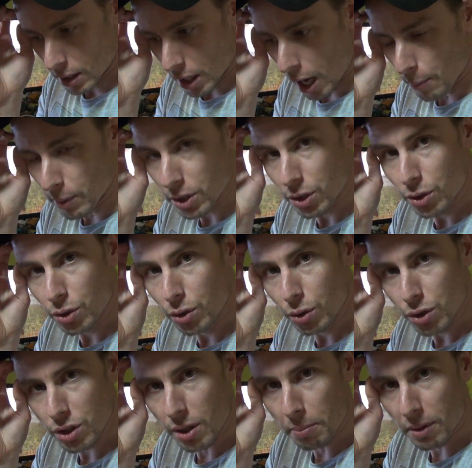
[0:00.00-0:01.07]
I wanted to do
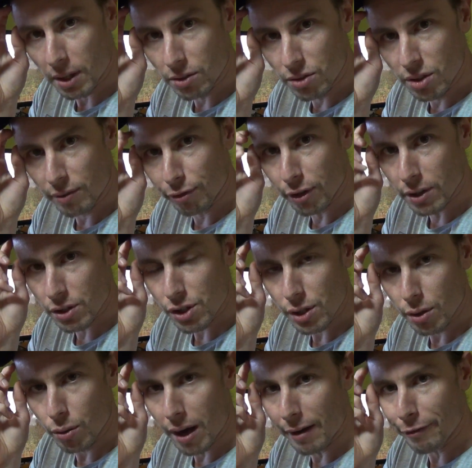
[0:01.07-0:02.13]
something different,
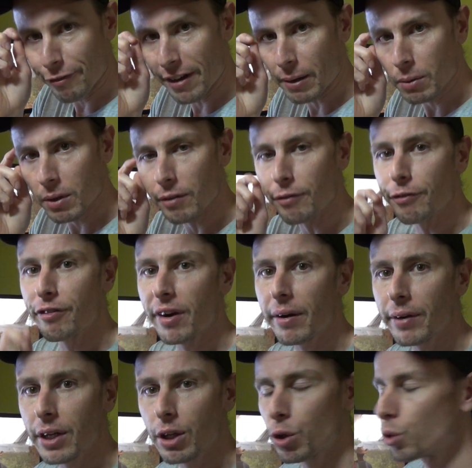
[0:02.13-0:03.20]
so I found a
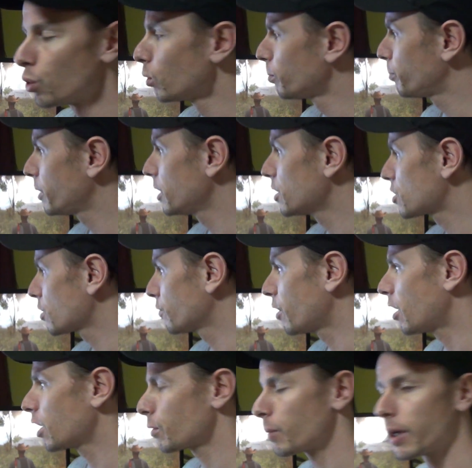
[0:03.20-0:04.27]
very cool piece of
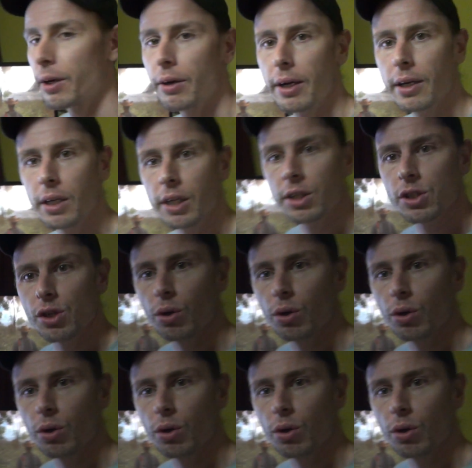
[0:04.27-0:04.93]
hardware and it's